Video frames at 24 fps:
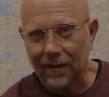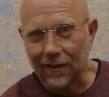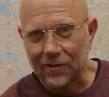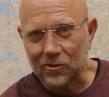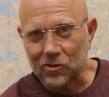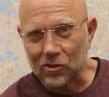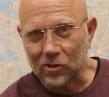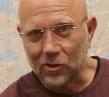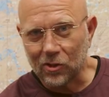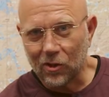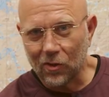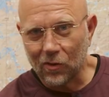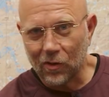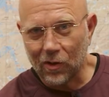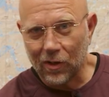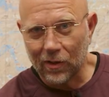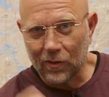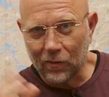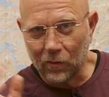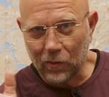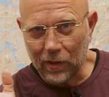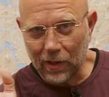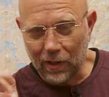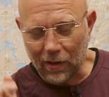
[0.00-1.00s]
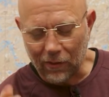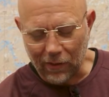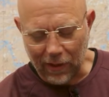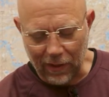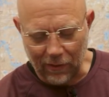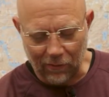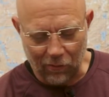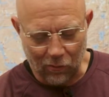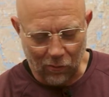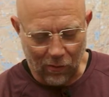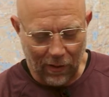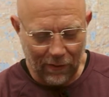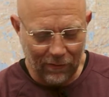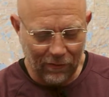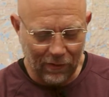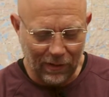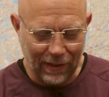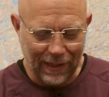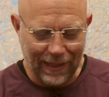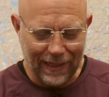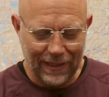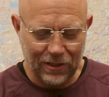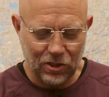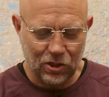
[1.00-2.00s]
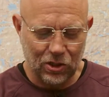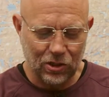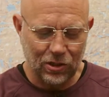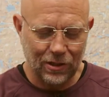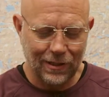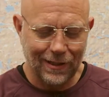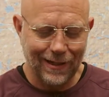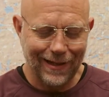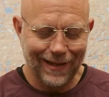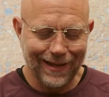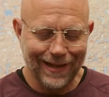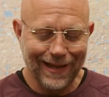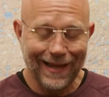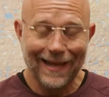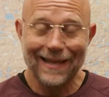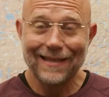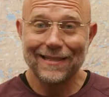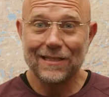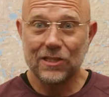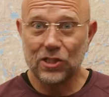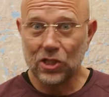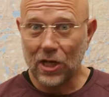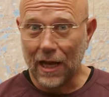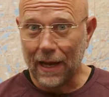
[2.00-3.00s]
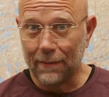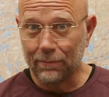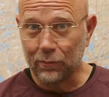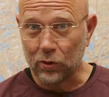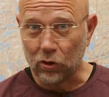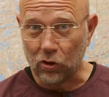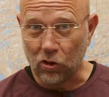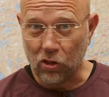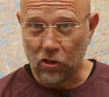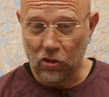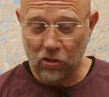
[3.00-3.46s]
how's it going? We are in Revelation chapter